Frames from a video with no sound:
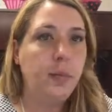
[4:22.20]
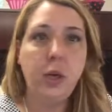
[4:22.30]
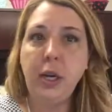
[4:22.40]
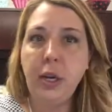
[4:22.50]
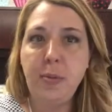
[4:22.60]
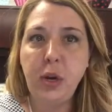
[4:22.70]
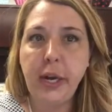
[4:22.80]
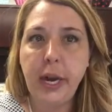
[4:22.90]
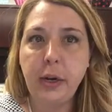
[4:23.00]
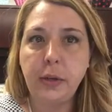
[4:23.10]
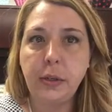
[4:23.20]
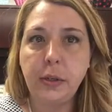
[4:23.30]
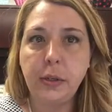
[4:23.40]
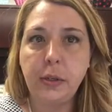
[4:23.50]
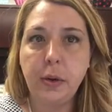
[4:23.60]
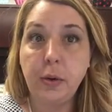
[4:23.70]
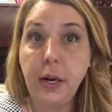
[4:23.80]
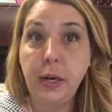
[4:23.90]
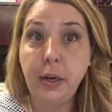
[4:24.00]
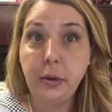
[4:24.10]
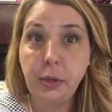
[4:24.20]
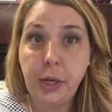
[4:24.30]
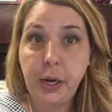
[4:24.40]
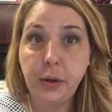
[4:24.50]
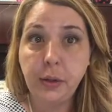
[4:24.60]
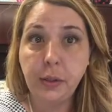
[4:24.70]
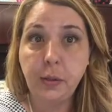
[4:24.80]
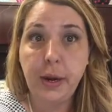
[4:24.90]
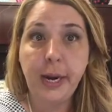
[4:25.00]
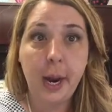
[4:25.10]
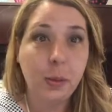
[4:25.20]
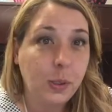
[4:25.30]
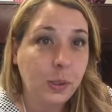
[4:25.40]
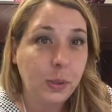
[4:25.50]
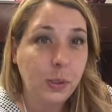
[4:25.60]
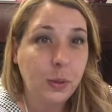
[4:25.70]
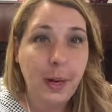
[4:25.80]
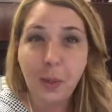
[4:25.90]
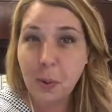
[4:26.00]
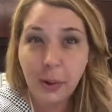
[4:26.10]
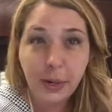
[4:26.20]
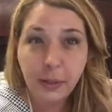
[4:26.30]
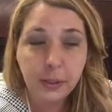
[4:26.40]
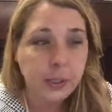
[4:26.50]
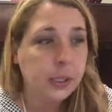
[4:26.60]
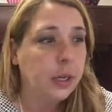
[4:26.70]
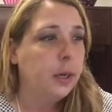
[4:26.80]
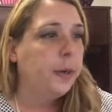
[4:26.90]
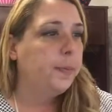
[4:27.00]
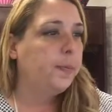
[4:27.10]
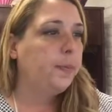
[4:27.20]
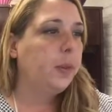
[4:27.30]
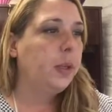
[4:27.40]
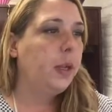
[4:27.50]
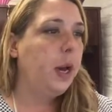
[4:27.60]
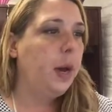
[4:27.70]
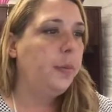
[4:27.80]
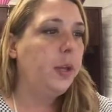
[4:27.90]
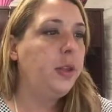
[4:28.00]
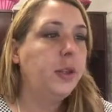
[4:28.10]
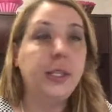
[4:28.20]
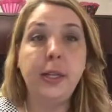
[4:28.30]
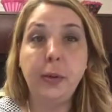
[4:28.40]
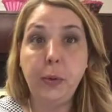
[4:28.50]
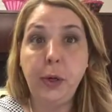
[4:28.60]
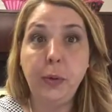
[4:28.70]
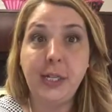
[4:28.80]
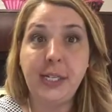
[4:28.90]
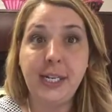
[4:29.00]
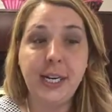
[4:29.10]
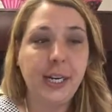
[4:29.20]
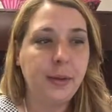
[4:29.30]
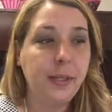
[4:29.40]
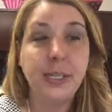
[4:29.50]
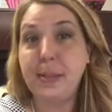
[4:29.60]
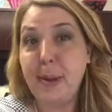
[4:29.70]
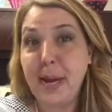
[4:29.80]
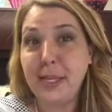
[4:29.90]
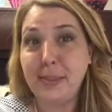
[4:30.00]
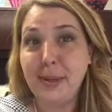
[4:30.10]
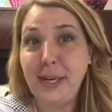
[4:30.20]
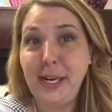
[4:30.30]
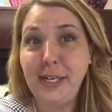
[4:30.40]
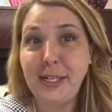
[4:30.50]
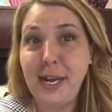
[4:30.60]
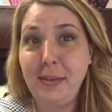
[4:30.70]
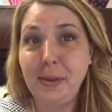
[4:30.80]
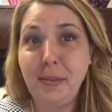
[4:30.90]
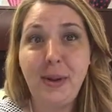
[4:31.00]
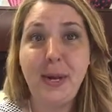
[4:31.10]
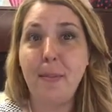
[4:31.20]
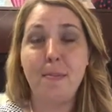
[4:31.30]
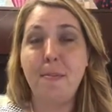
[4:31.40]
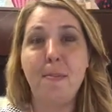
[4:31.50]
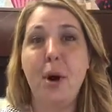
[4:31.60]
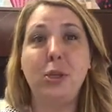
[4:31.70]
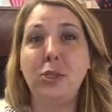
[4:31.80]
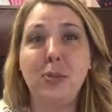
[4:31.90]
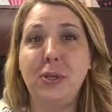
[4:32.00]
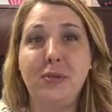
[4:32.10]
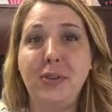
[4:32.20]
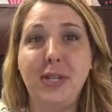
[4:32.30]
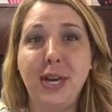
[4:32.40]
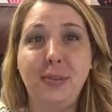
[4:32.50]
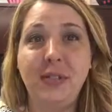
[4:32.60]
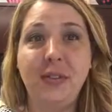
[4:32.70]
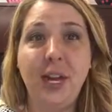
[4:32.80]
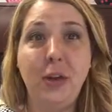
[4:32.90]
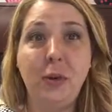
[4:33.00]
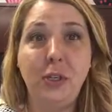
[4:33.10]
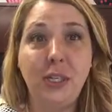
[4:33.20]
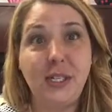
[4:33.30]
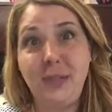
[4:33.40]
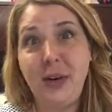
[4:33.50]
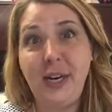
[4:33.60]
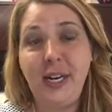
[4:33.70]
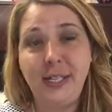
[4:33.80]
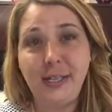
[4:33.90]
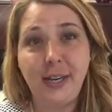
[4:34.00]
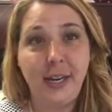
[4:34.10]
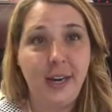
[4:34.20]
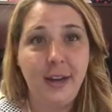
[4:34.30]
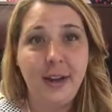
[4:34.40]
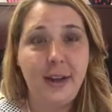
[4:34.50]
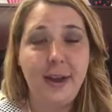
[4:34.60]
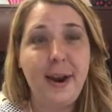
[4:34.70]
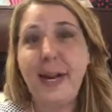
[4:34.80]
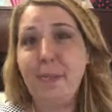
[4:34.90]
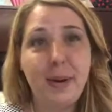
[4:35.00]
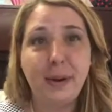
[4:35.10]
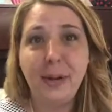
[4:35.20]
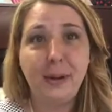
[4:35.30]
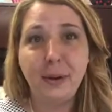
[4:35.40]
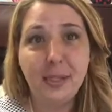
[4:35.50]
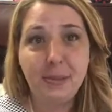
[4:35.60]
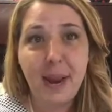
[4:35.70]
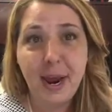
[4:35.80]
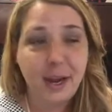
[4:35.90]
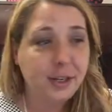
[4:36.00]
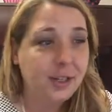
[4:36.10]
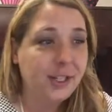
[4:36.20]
Good communicators, so great negotiators, great counselors, great lawyers. Then there's the linguistic. This is my husband. He's able to pick up multiple different types of languages very easily, and I can barely learn Spanish.